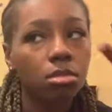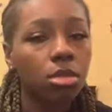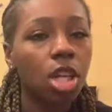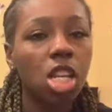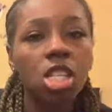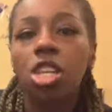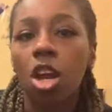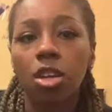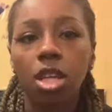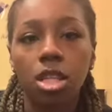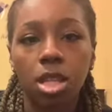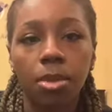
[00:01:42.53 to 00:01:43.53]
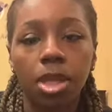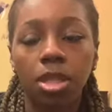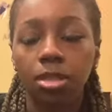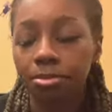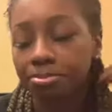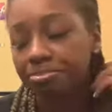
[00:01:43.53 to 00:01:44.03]
concerning to me.
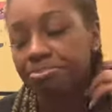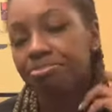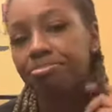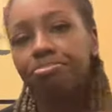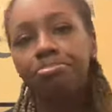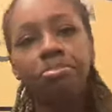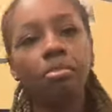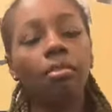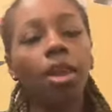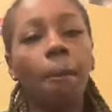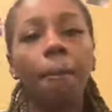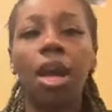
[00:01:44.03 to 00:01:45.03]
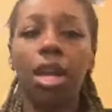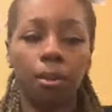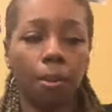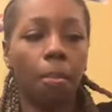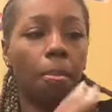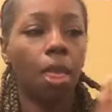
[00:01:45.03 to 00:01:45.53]
But
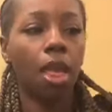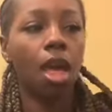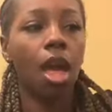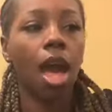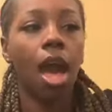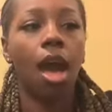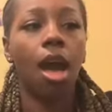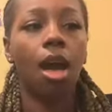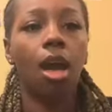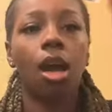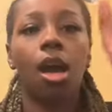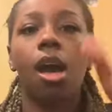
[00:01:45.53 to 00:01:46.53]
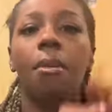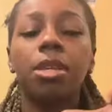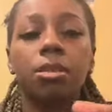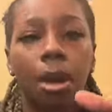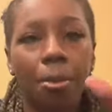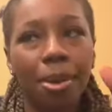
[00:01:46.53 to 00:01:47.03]
I
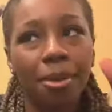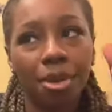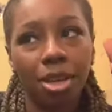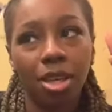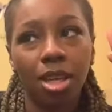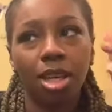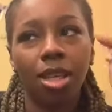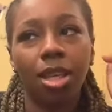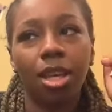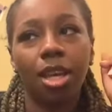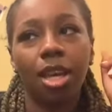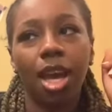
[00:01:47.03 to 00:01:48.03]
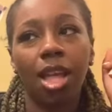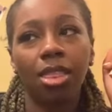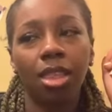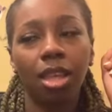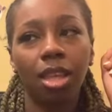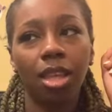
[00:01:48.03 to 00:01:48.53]
missed my period, and then I
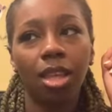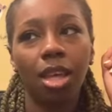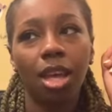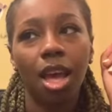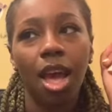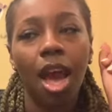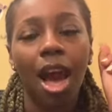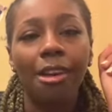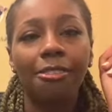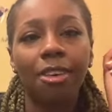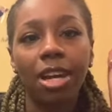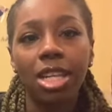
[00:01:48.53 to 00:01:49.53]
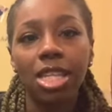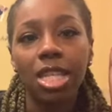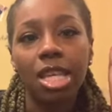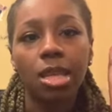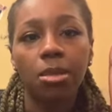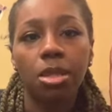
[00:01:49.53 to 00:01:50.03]
think I finally
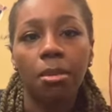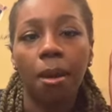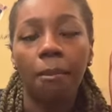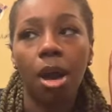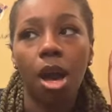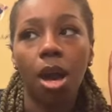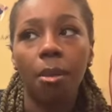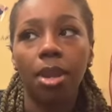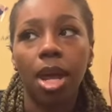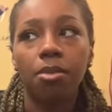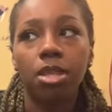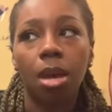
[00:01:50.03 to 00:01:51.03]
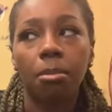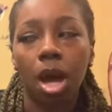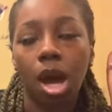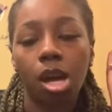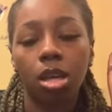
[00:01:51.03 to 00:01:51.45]
said something to my mom, and I was like, Mom,